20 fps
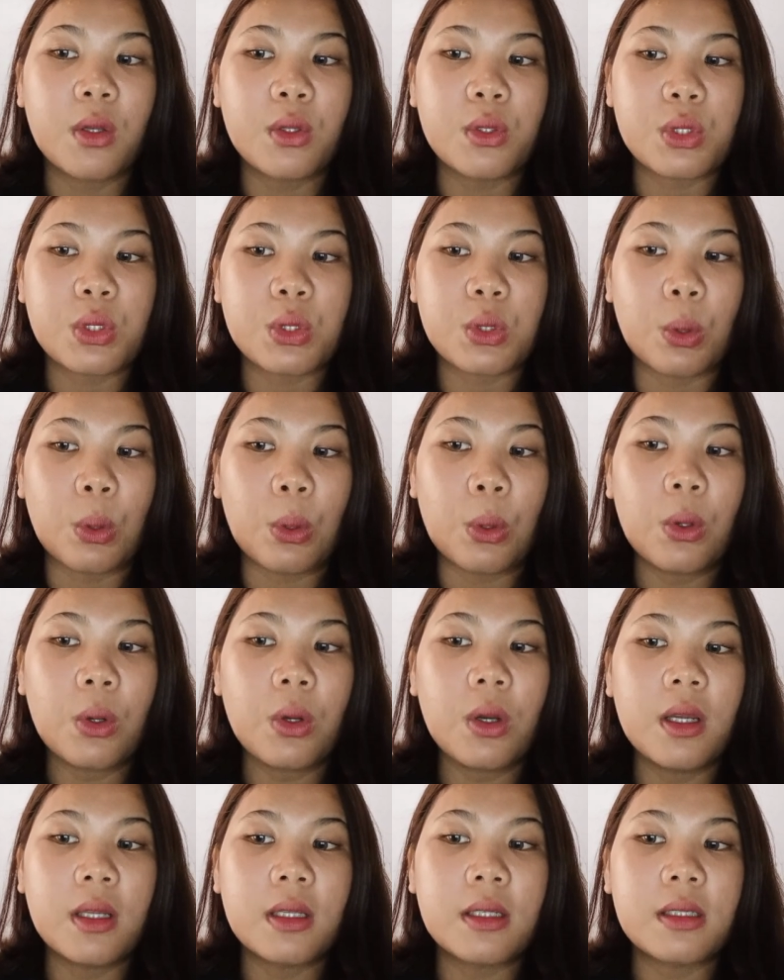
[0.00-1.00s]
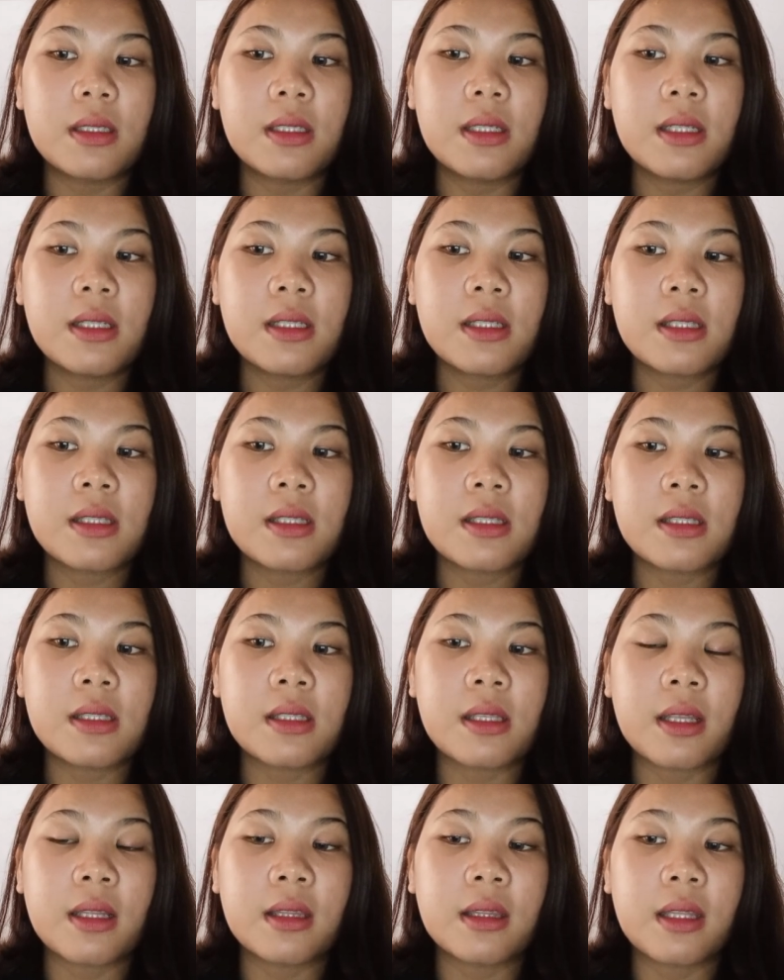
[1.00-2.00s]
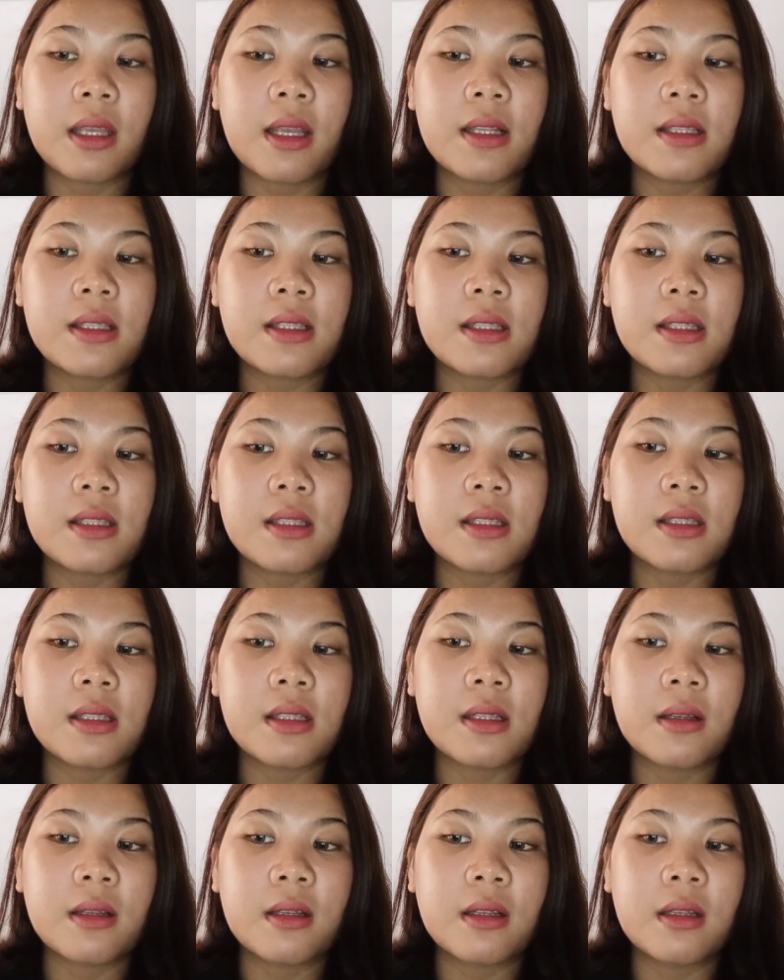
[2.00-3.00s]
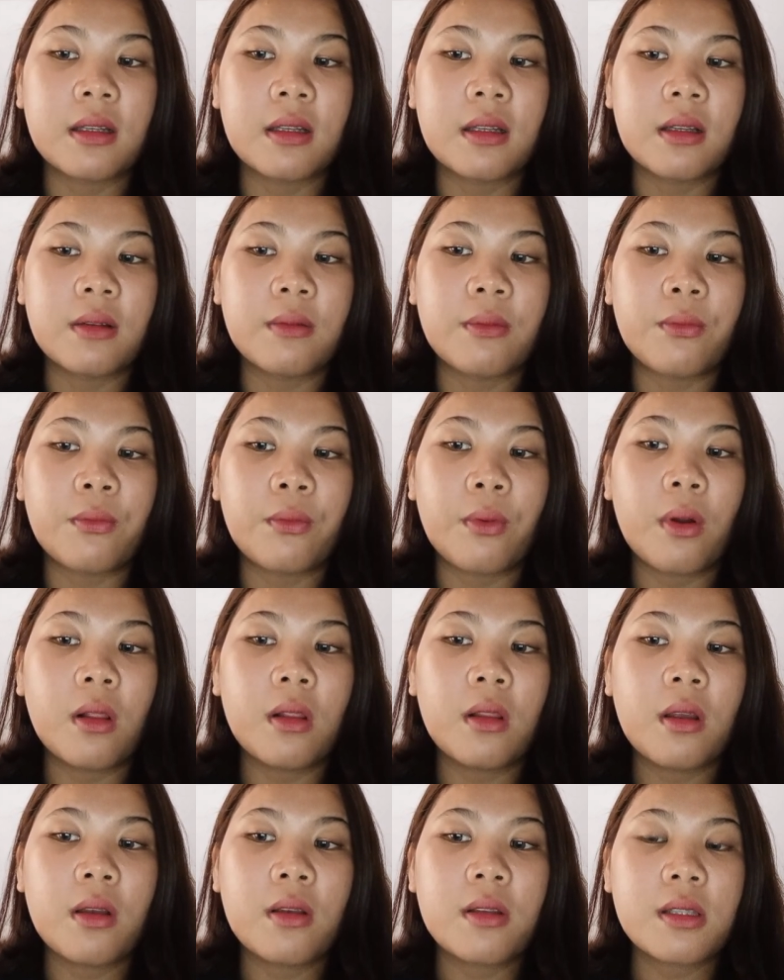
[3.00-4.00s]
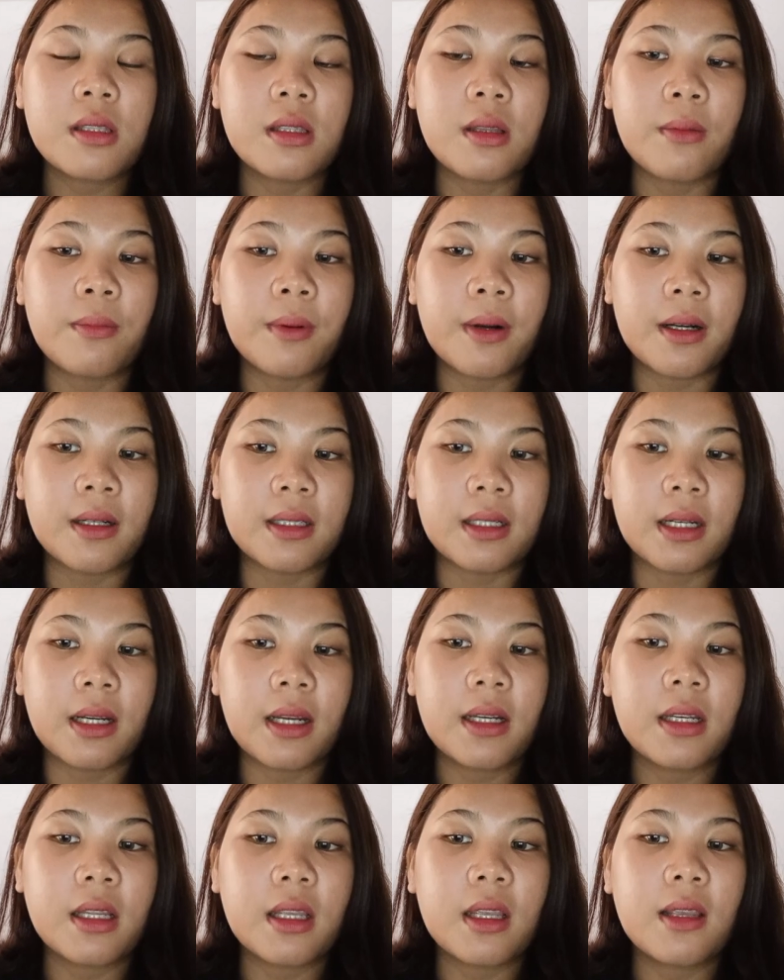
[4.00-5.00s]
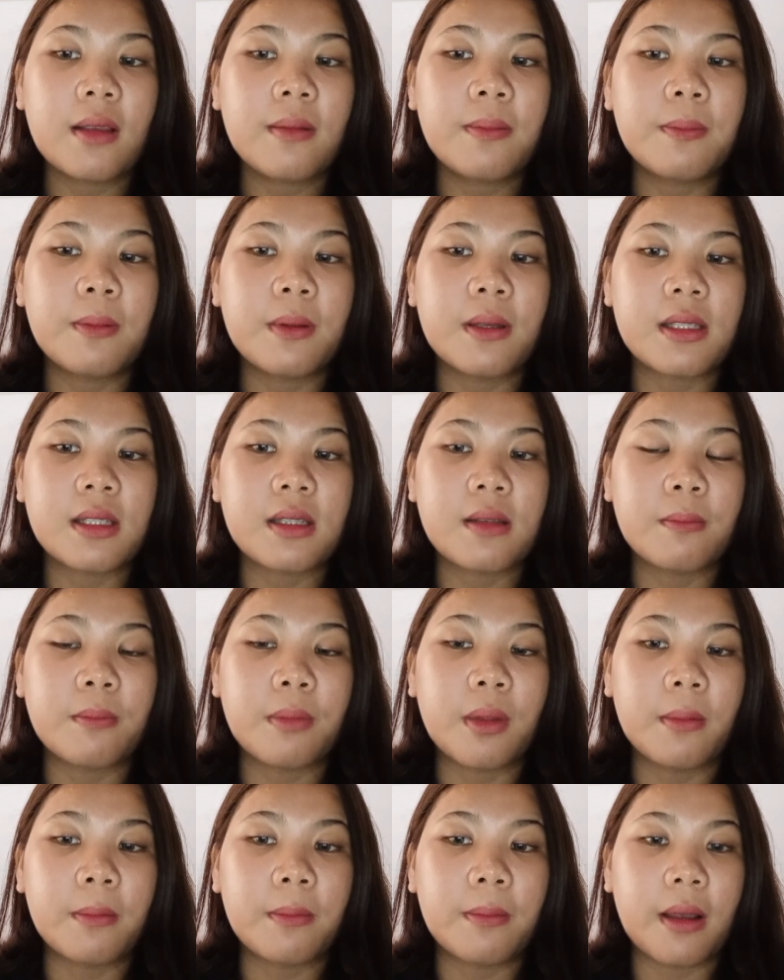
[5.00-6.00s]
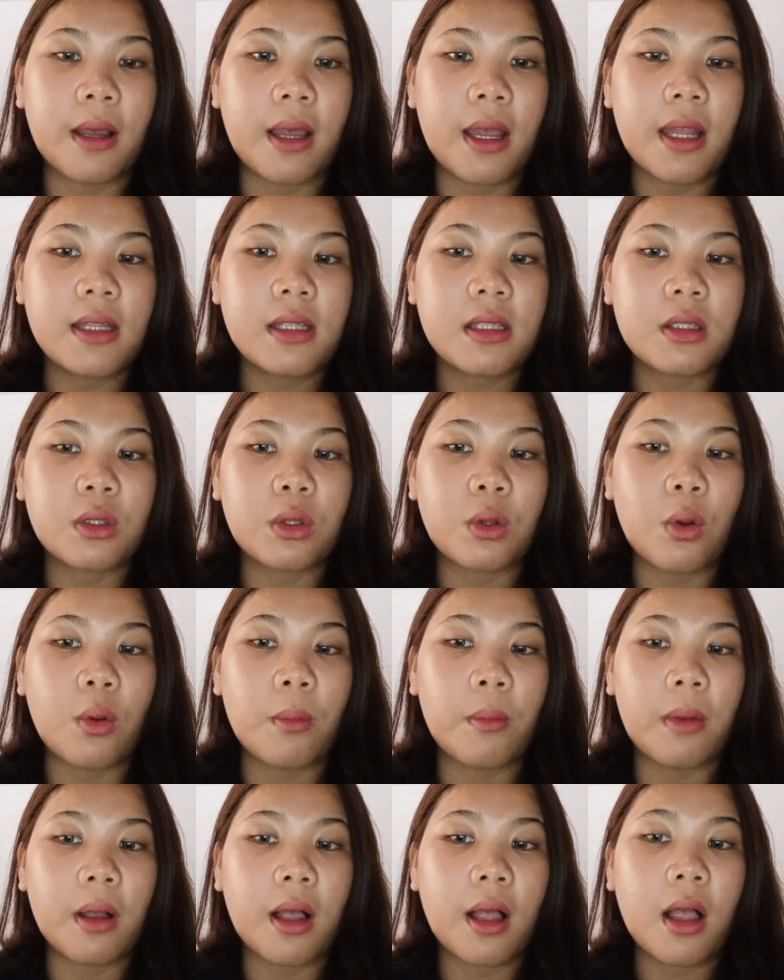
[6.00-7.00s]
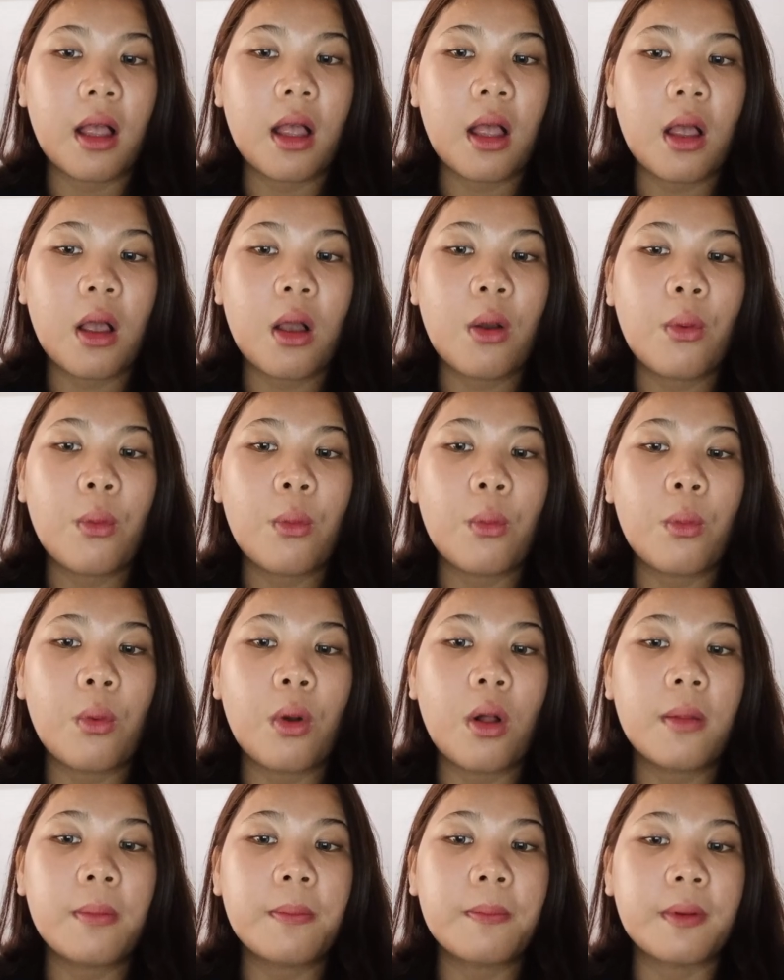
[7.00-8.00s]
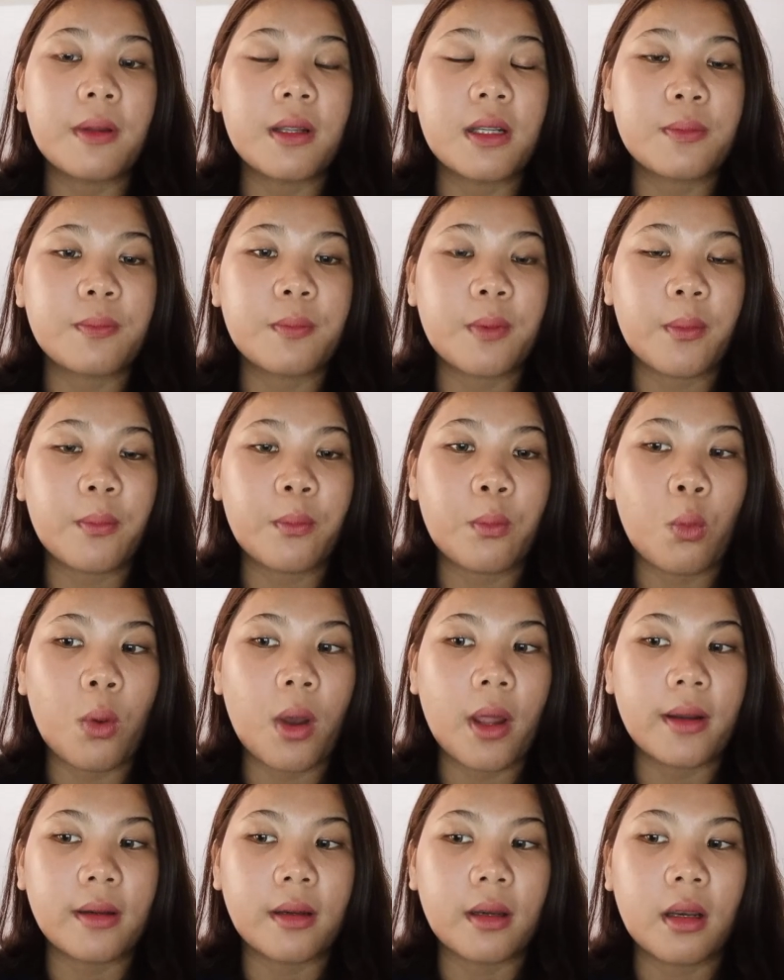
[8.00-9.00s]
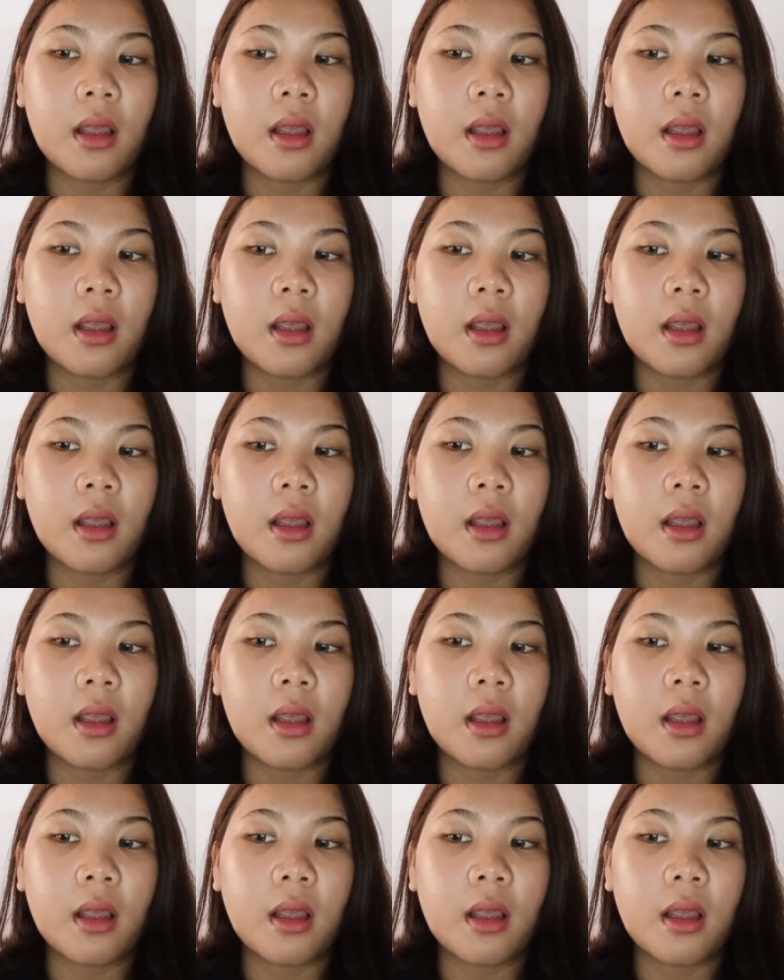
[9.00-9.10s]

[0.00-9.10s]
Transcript: So this sentence follows the pattern if the simple parts, comma, will plus verb 1.